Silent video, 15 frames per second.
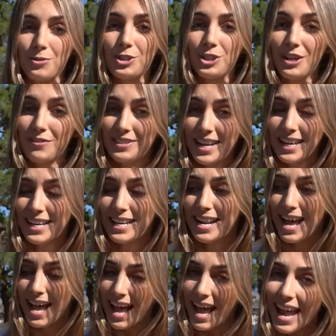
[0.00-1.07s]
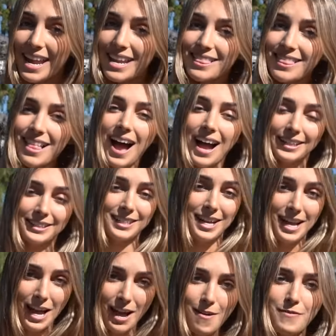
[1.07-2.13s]
which have taken a lot
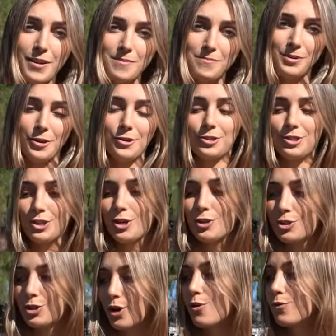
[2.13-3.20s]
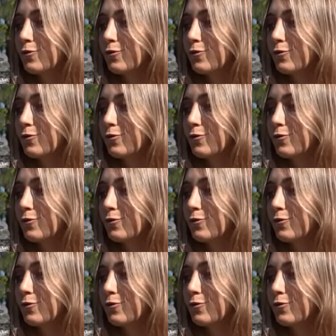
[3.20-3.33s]
of abuse so